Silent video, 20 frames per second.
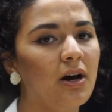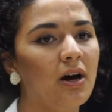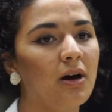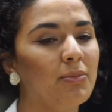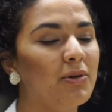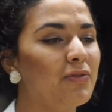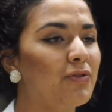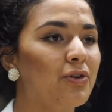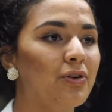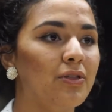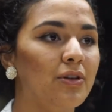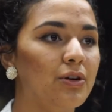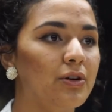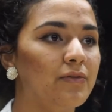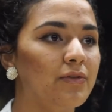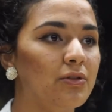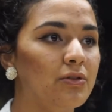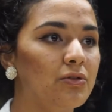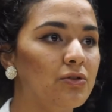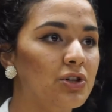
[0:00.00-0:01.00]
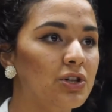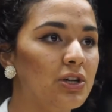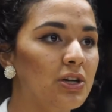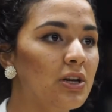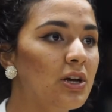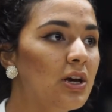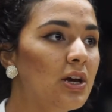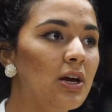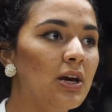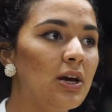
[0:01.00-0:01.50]
Before the revolution,
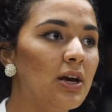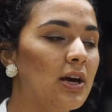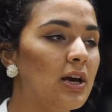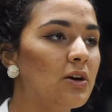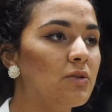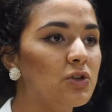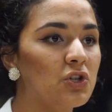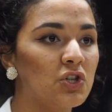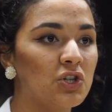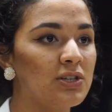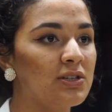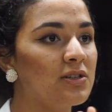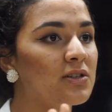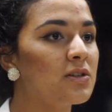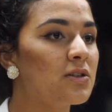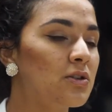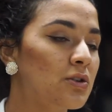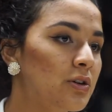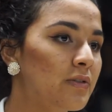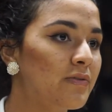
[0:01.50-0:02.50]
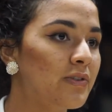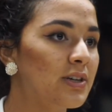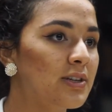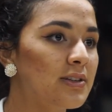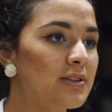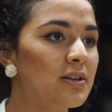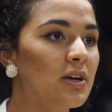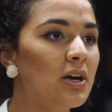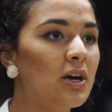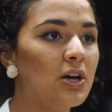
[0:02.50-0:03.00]
it was just the
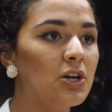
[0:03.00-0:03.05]
surface